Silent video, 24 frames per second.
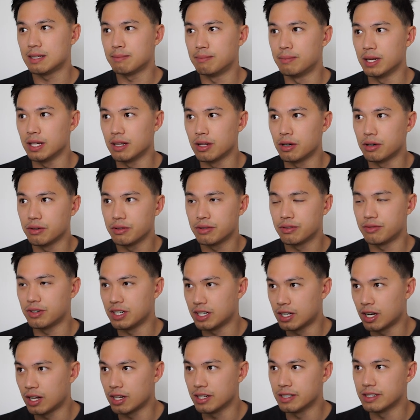below
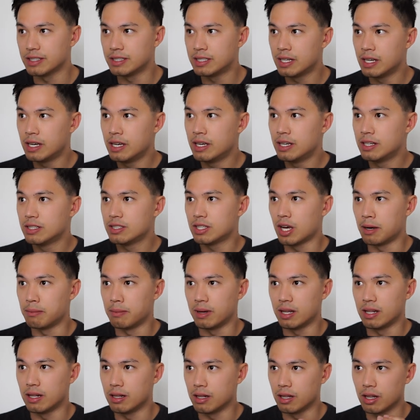$3. So
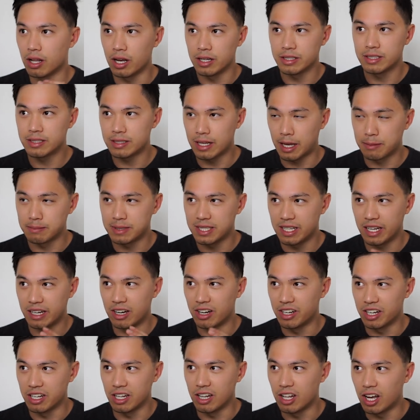I'm sitting
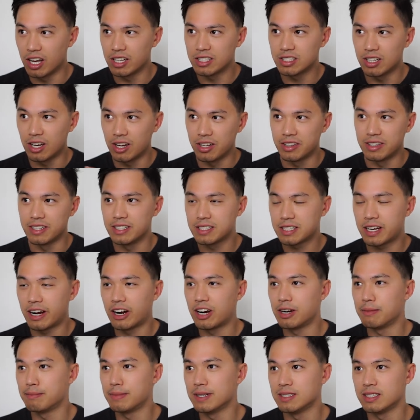on a loss on this
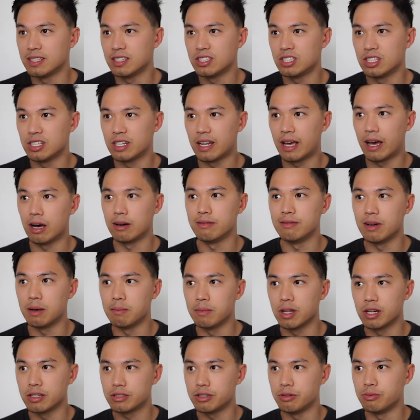current position. However,
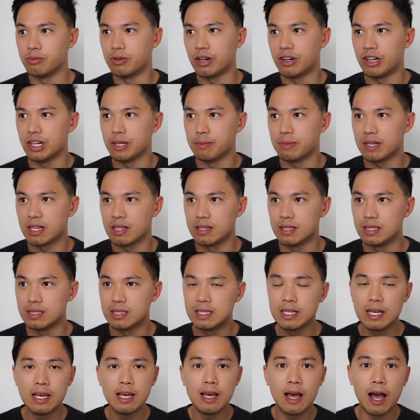I'm not too worried
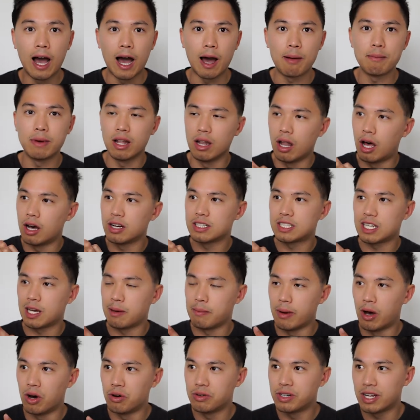because I'm a
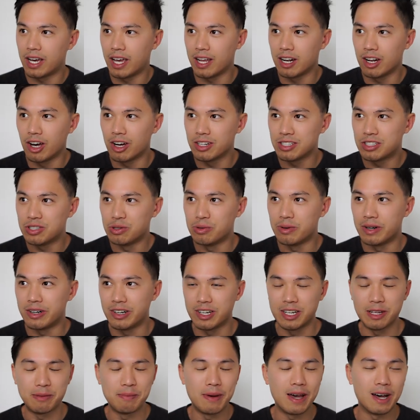long-term holder and not too
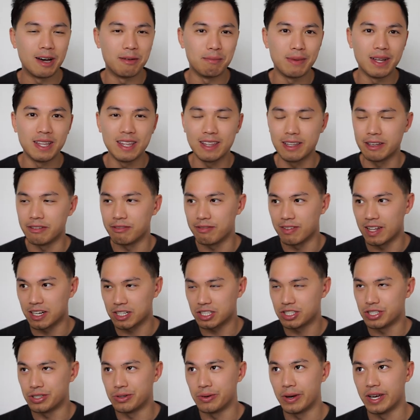worried about monthly
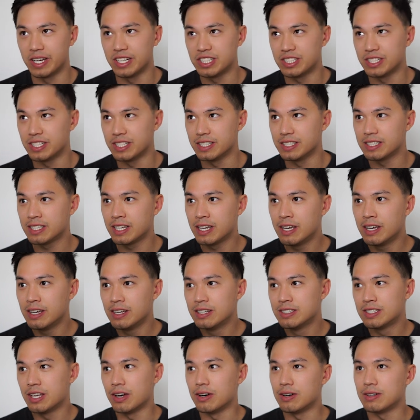fluctuations.
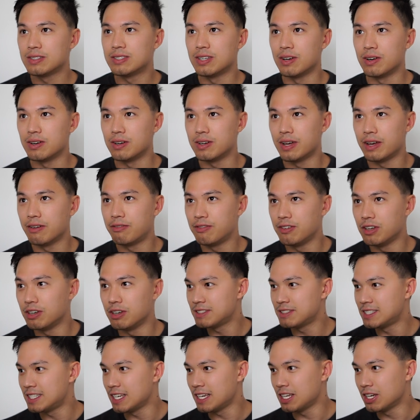So if
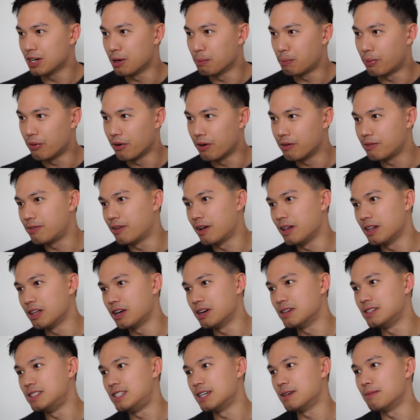seen your
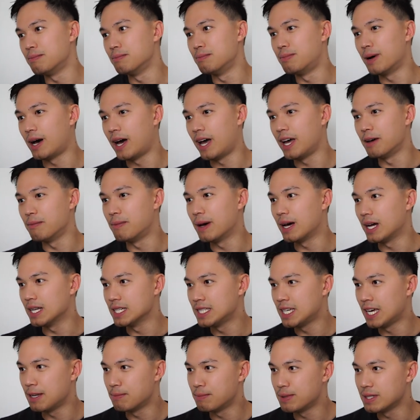portfolio dip by about
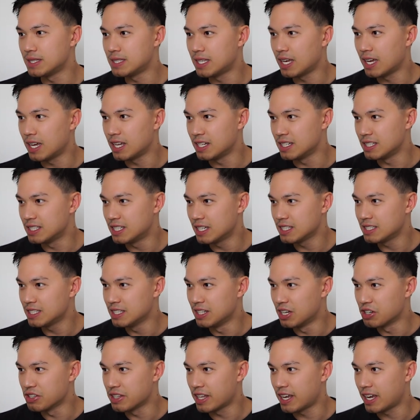10%, just
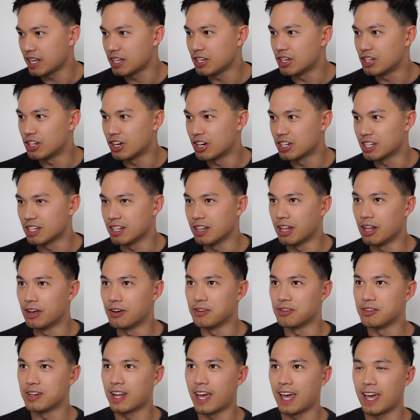know that you're not
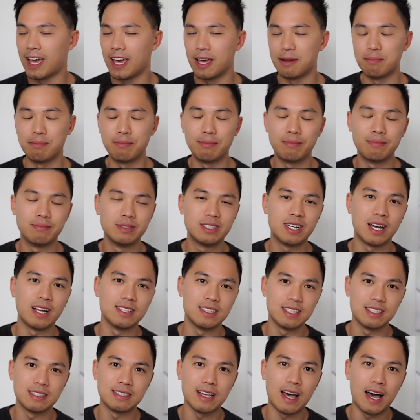alone, and
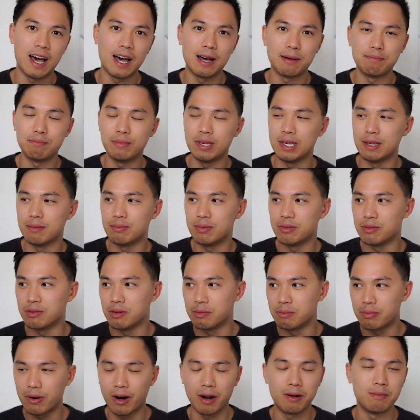chances are people
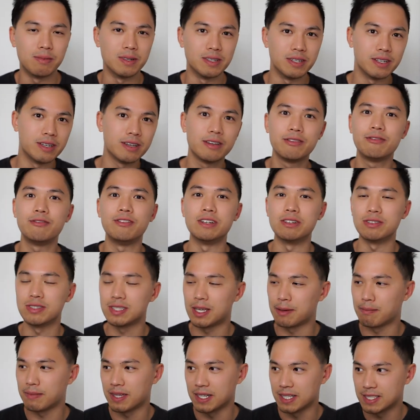will probably feel
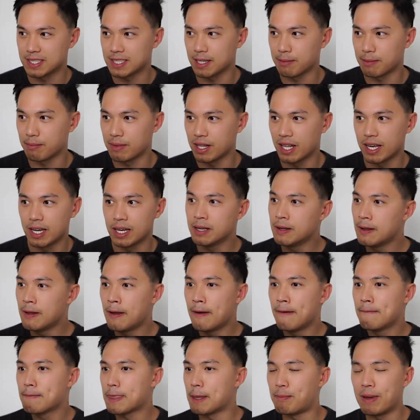something similar
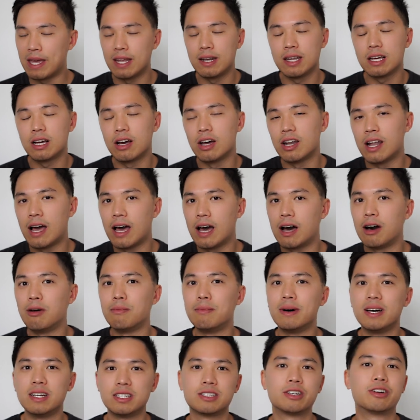depending on how
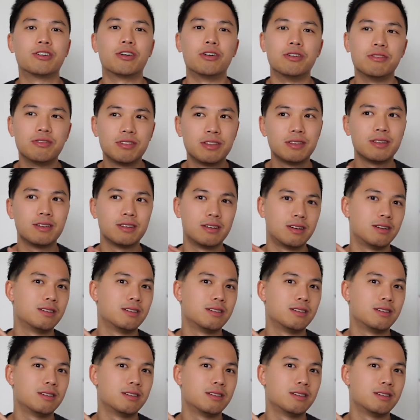much growth